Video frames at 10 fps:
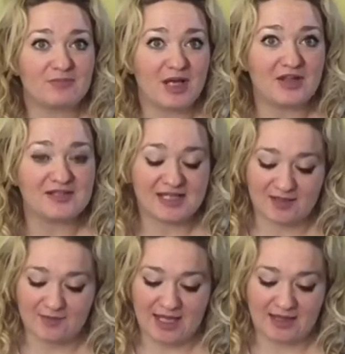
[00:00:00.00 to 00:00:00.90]
planting
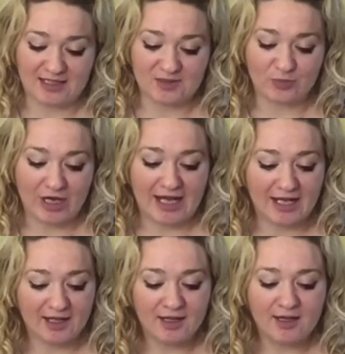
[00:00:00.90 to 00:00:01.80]
them in the
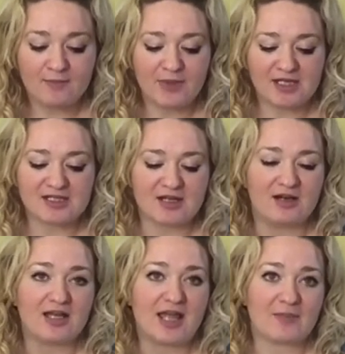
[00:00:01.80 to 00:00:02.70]
spring, but
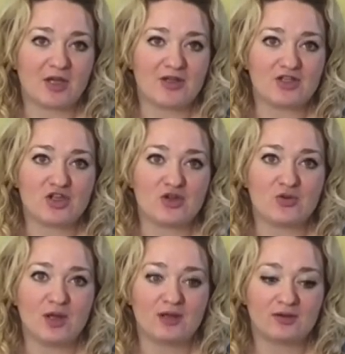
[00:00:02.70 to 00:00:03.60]
I am going
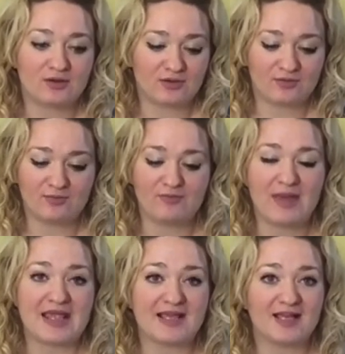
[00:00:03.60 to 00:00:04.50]
to
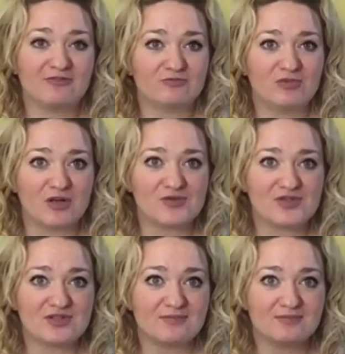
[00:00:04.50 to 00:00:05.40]
make
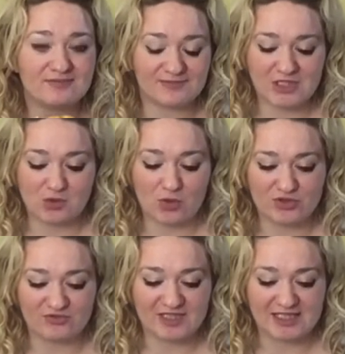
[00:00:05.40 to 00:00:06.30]
roast
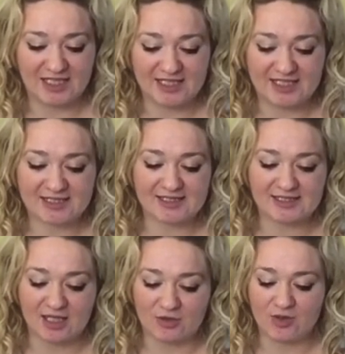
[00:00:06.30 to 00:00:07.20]
squash for tonight.
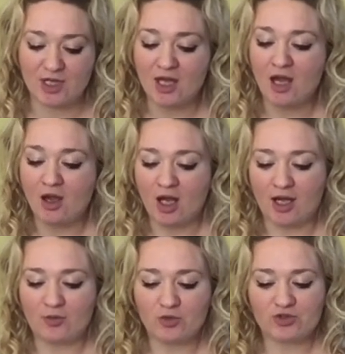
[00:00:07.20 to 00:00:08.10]
So
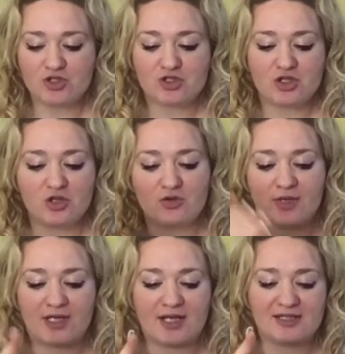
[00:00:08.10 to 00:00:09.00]
I want
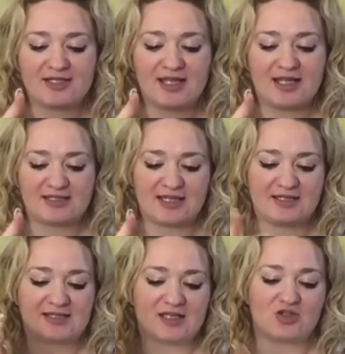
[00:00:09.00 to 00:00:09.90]
to cut it
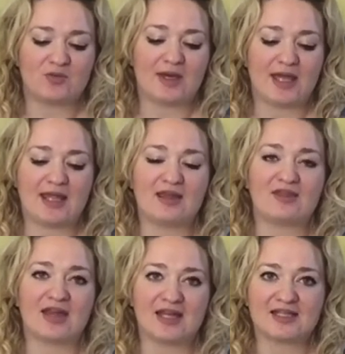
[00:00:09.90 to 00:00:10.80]
in such a way
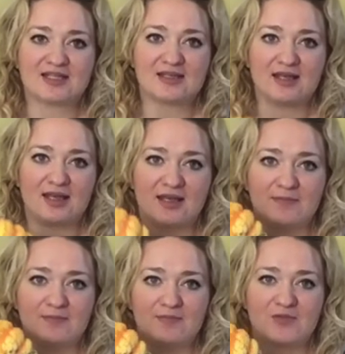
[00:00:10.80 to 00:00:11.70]
that
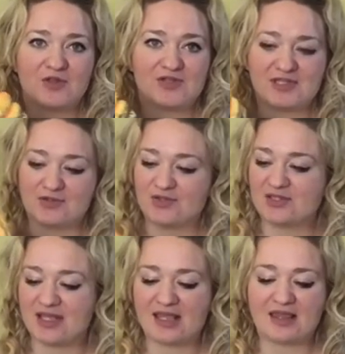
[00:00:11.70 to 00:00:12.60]
you still
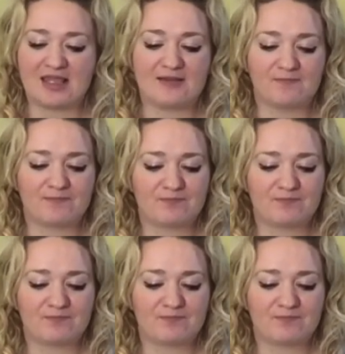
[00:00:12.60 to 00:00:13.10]
see the